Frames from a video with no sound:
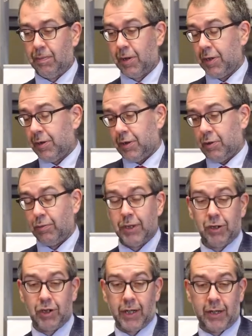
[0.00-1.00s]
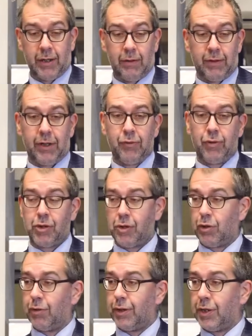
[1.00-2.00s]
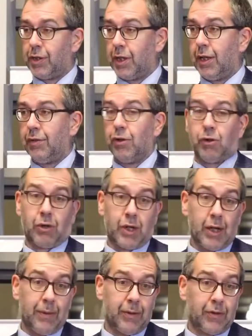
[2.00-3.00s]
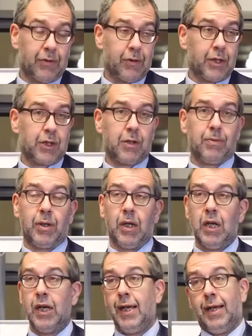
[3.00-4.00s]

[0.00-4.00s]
partners with China where interests coincide, on climate, for example.